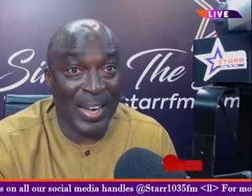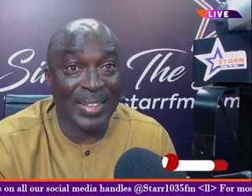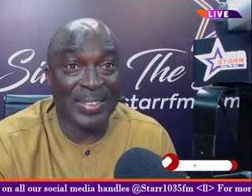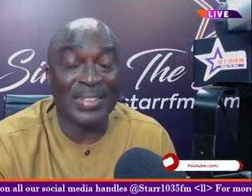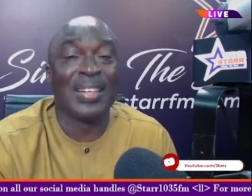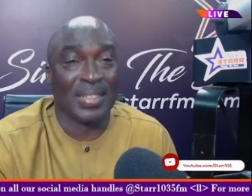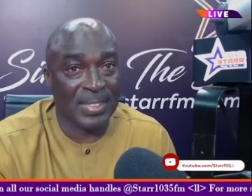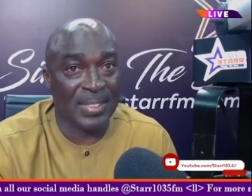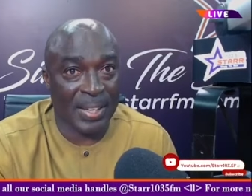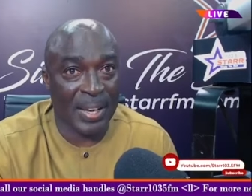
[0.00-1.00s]
And yes, it's
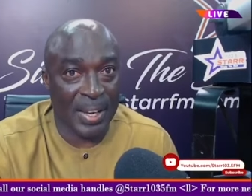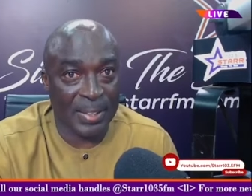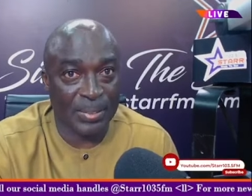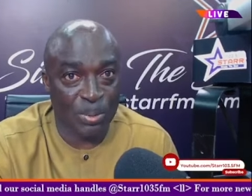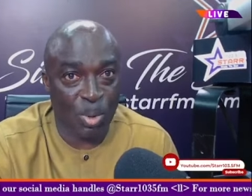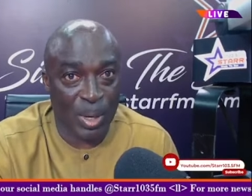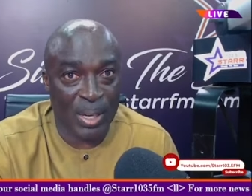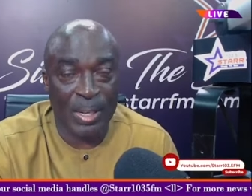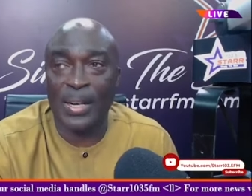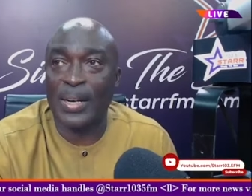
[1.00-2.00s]
decaying. Okay.
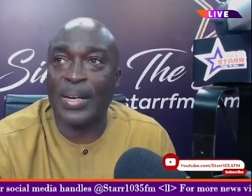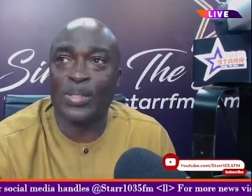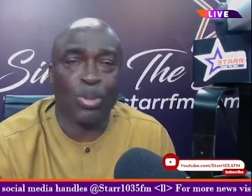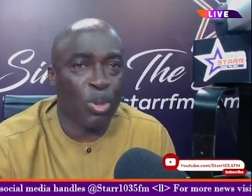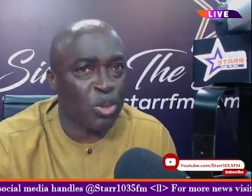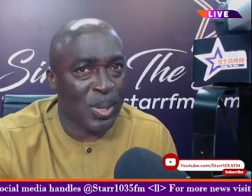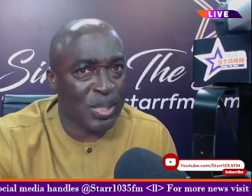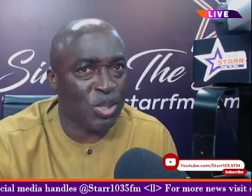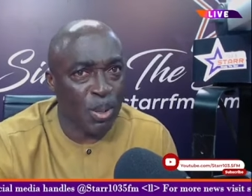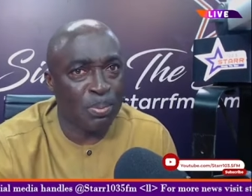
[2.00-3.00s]
So those ones,
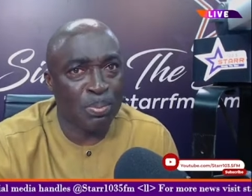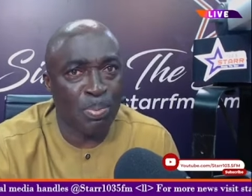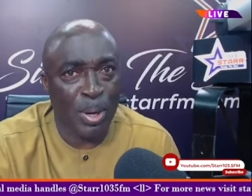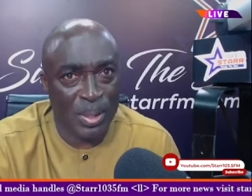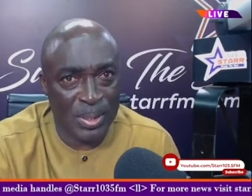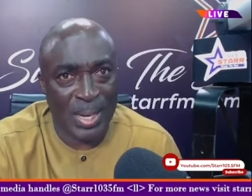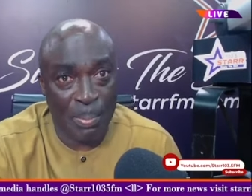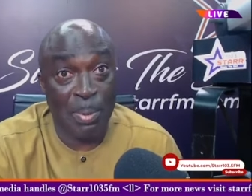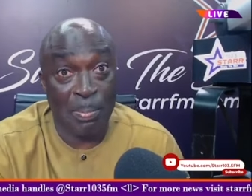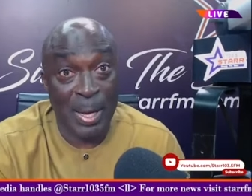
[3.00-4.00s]
some points can
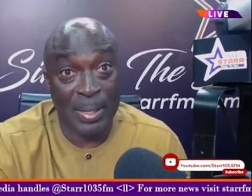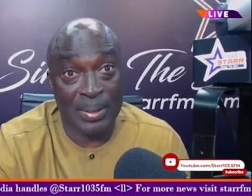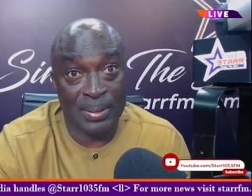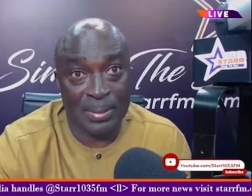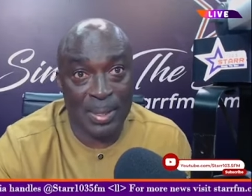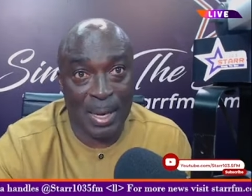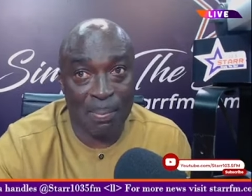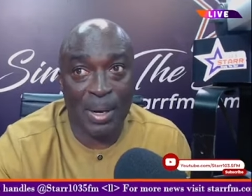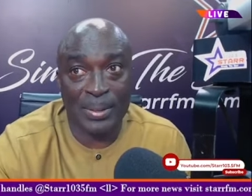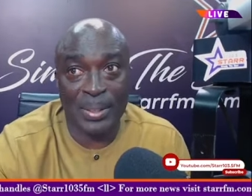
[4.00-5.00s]
be made
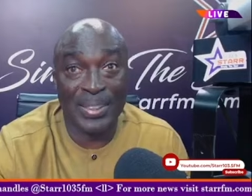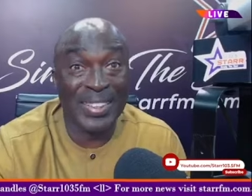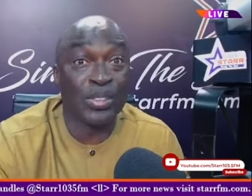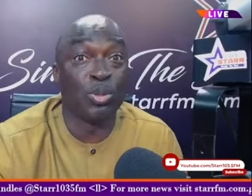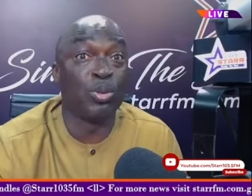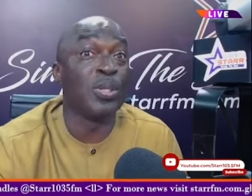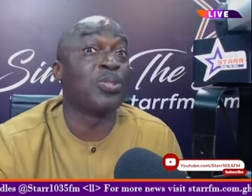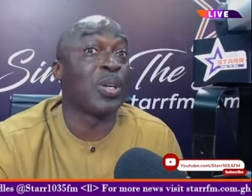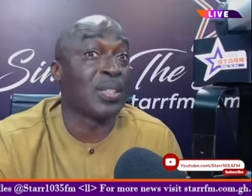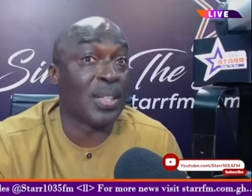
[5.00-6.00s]
about the need to
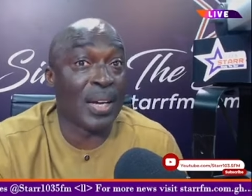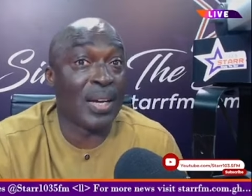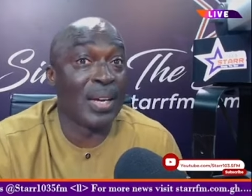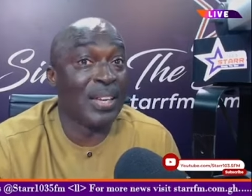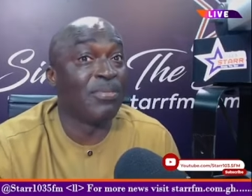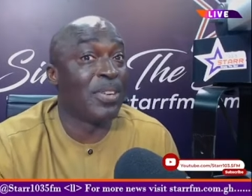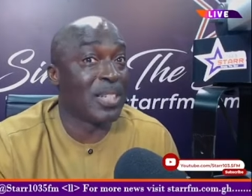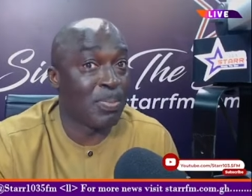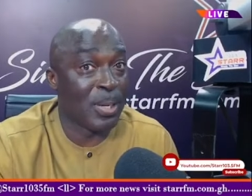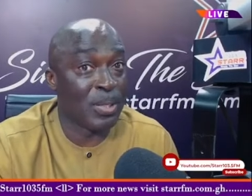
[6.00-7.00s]
restructure
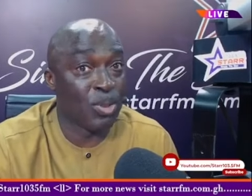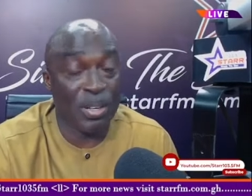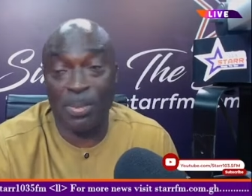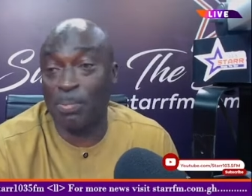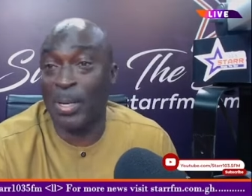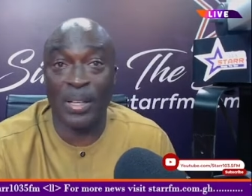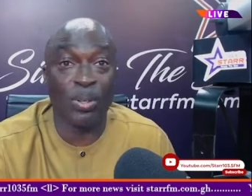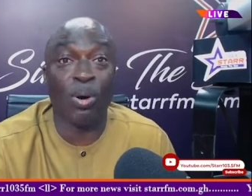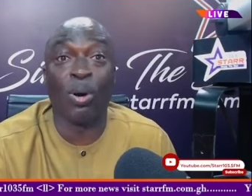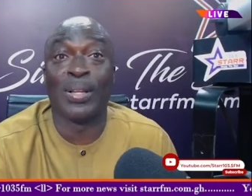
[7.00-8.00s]
investment or even bringing
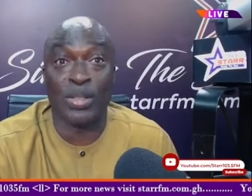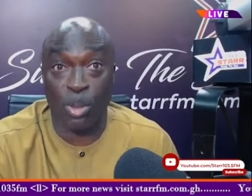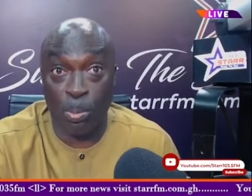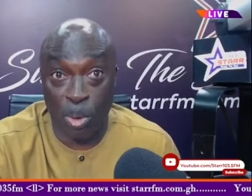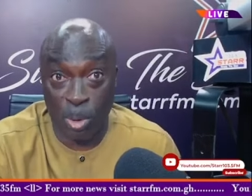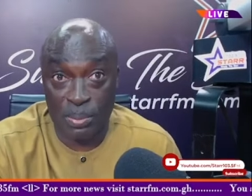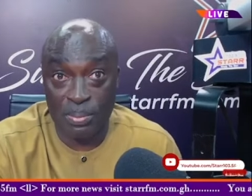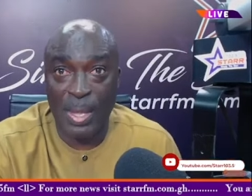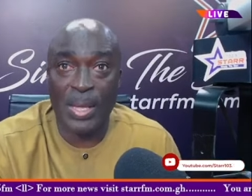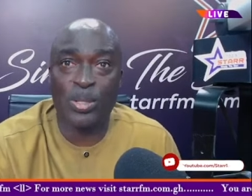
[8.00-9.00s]
others on board.
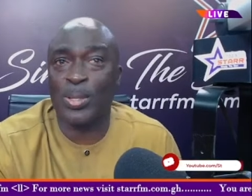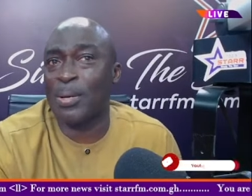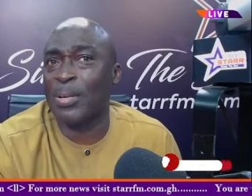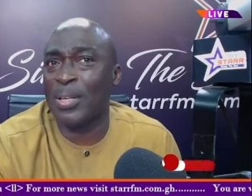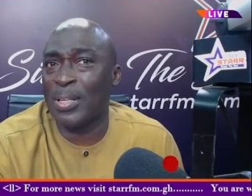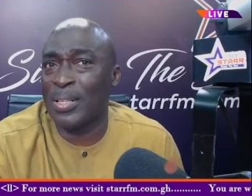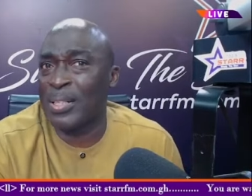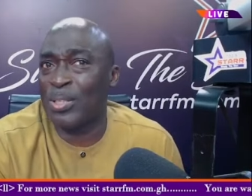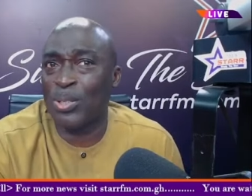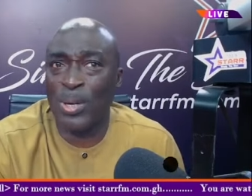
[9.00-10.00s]
So the
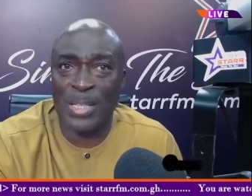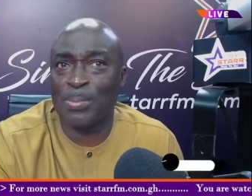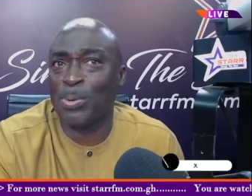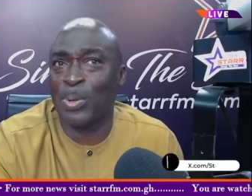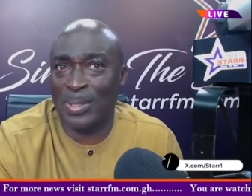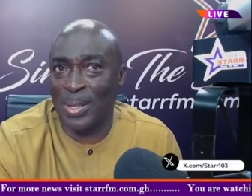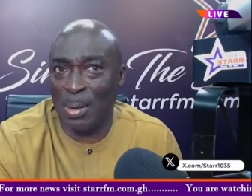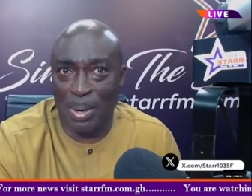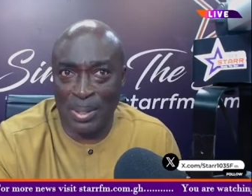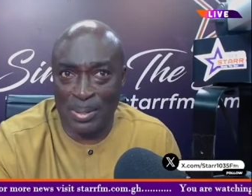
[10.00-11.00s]
issue has been with
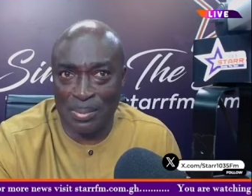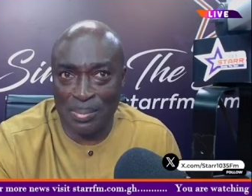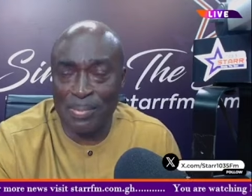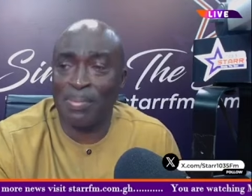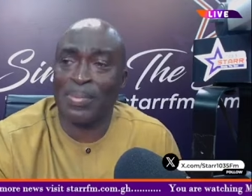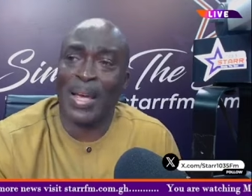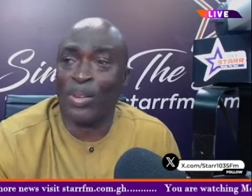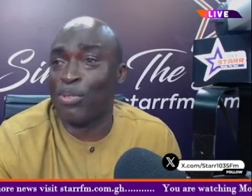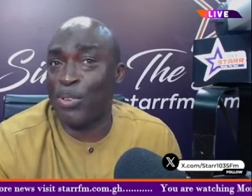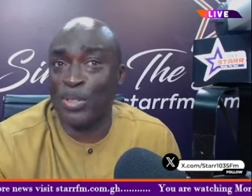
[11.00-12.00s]
Labadi. And
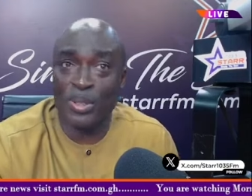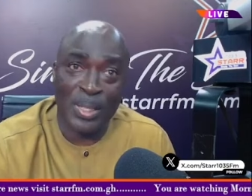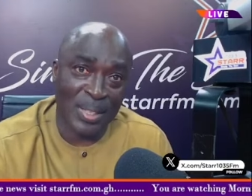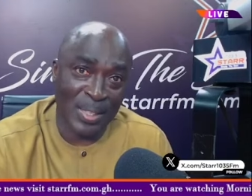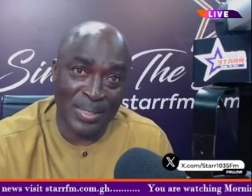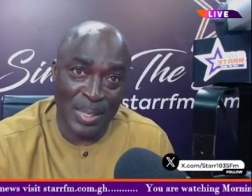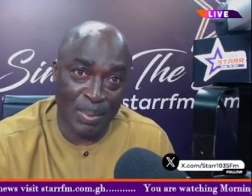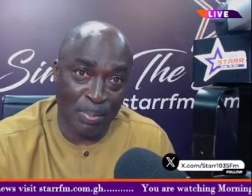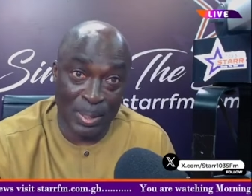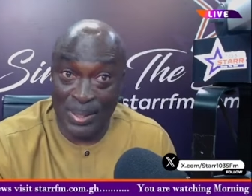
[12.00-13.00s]
unfortunately, thing is a
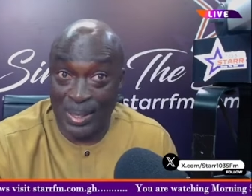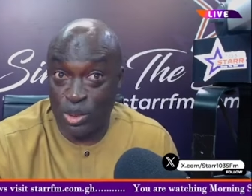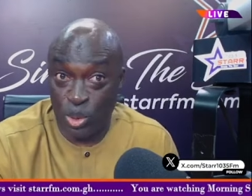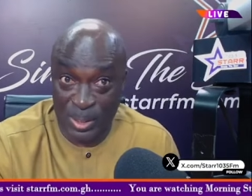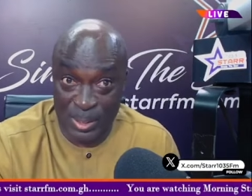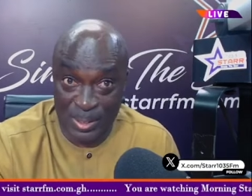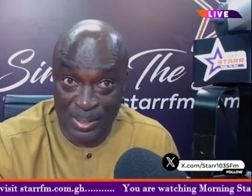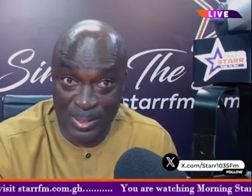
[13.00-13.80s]
political twist.